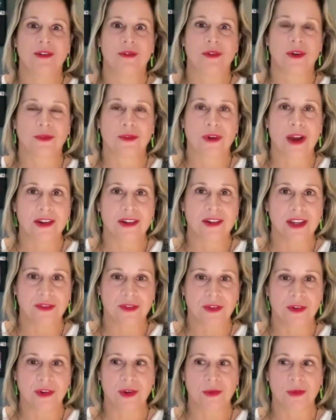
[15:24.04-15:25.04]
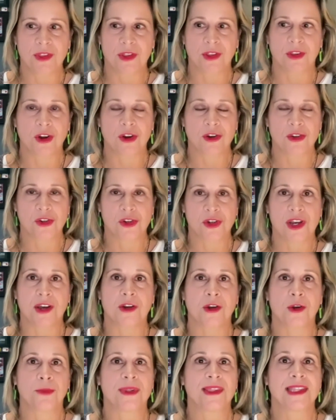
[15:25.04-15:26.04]
we're rendezvousing with a larger
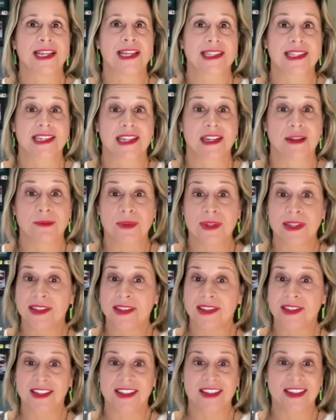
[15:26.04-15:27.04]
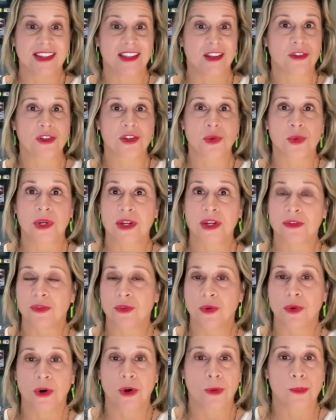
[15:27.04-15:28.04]
cutter, but that's going to be you know
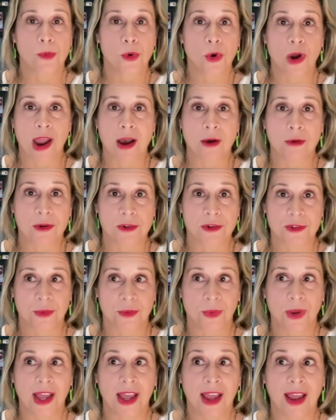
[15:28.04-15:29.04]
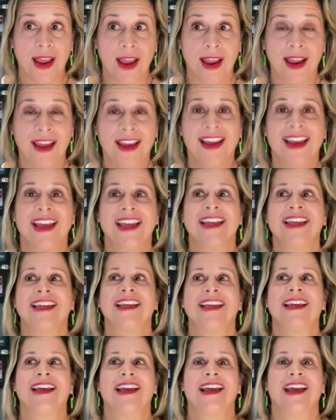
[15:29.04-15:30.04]
24 or more hours away.
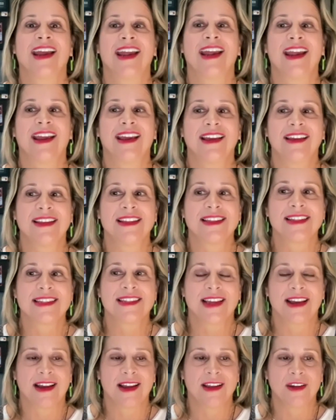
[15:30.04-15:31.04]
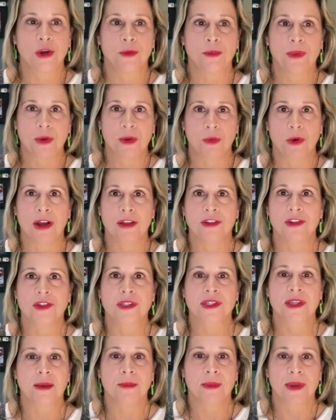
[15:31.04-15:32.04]
And I know my watch is
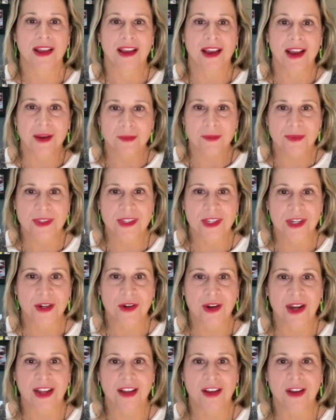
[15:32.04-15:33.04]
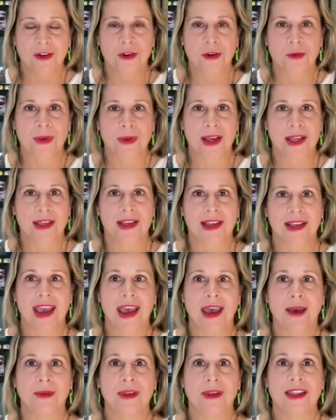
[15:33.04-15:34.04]
coming up. So I go to my
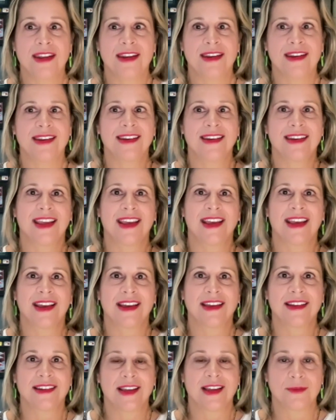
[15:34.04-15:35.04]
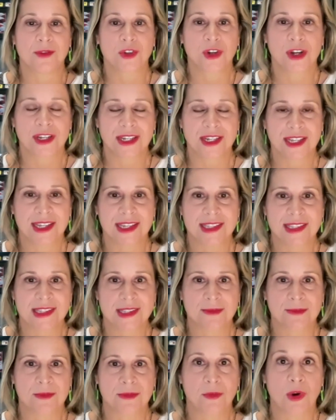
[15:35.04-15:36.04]
cabin and I'm trying to get
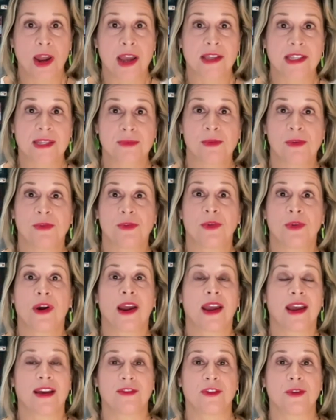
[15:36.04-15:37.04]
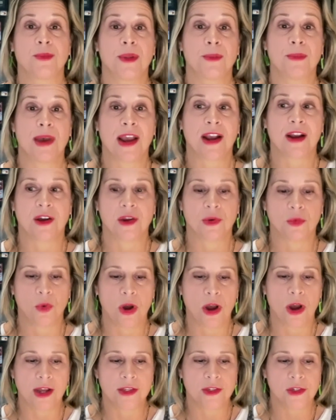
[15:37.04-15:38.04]
some rest before I have to be back on
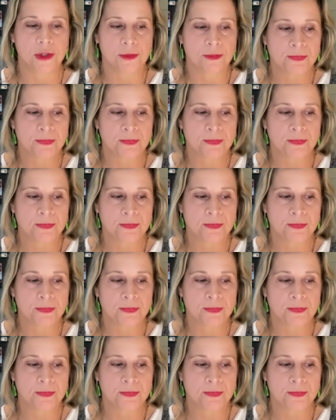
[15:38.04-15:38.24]
watch.